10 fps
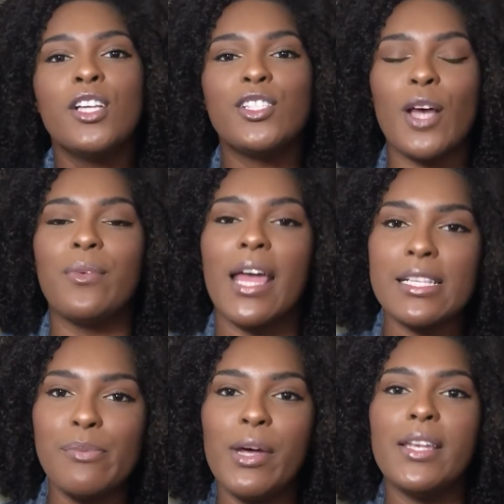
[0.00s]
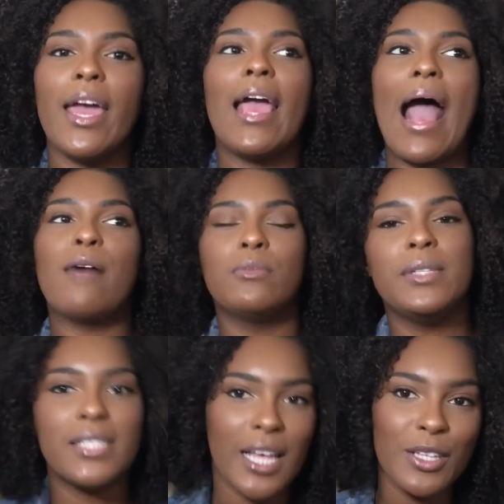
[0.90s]
So next Monday I will
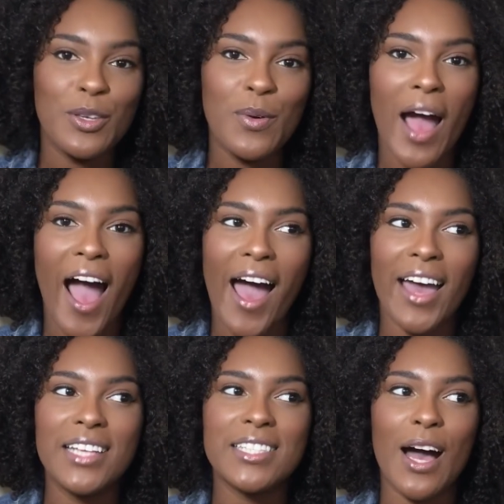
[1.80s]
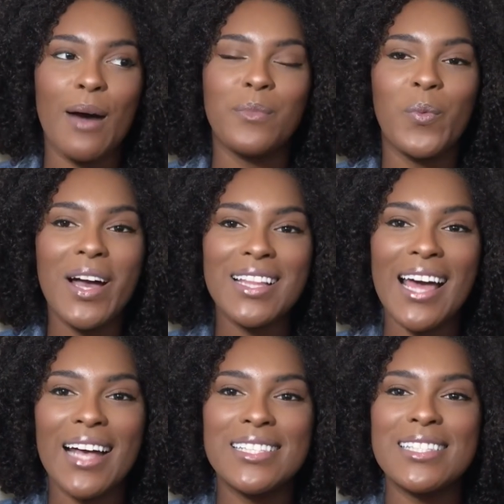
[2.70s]
be telling you guys what
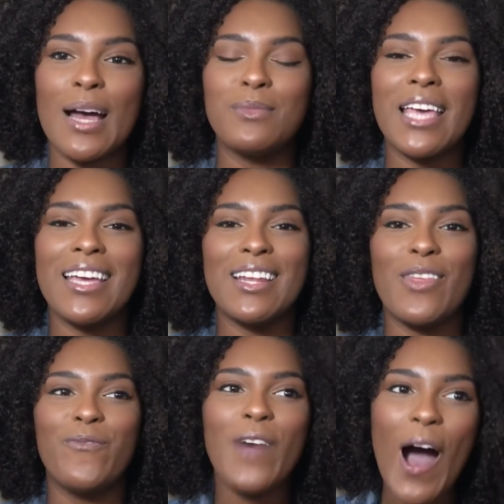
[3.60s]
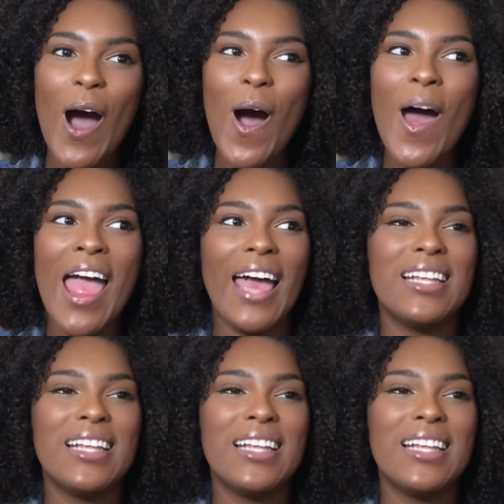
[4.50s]
classes I'm taking in the fall,